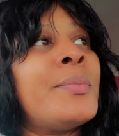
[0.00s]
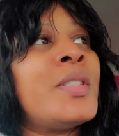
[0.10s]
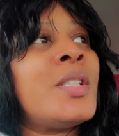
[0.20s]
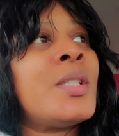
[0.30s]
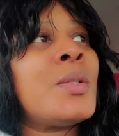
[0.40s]

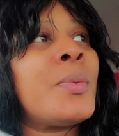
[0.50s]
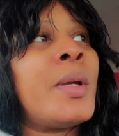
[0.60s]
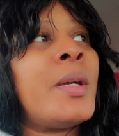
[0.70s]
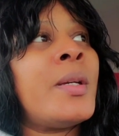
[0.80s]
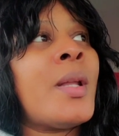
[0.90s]
It's just
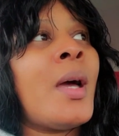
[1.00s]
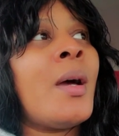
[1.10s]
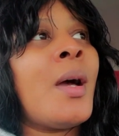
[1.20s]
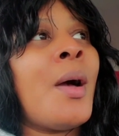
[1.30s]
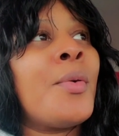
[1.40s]
weird.
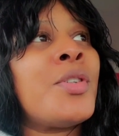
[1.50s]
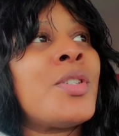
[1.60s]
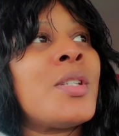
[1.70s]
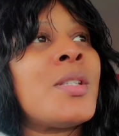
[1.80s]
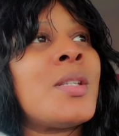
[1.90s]
I, I
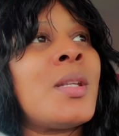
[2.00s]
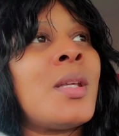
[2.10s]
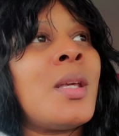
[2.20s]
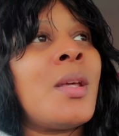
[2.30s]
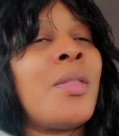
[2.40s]
was just
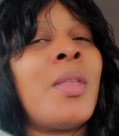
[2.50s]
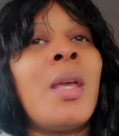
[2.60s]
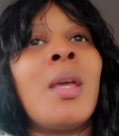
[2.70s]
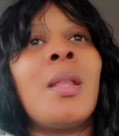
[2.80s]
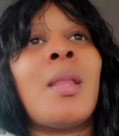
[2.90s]
sitting here
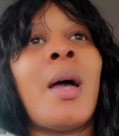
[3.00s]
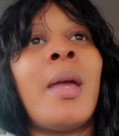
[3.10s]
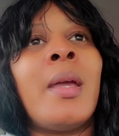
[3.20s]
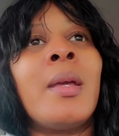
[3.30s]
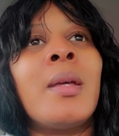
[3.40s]
thinking,
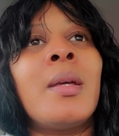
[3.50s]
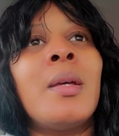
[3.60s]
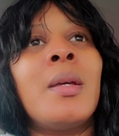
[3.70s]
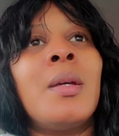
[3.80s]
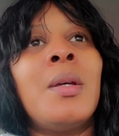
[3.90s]
like,
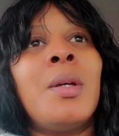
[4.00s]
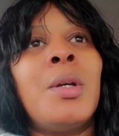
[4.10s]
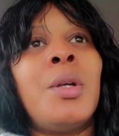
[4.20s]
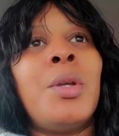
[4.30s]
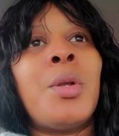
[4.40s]

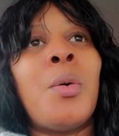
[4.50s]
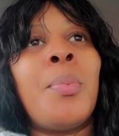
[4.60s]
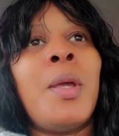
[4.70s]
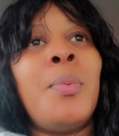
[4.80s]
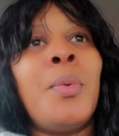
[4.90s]
you know,
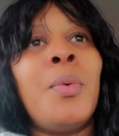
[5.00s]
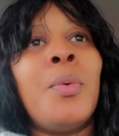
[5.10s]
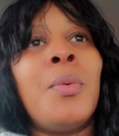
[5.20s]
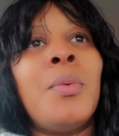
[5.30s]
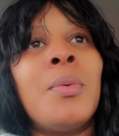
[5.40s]

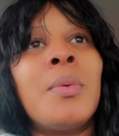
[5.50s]
people,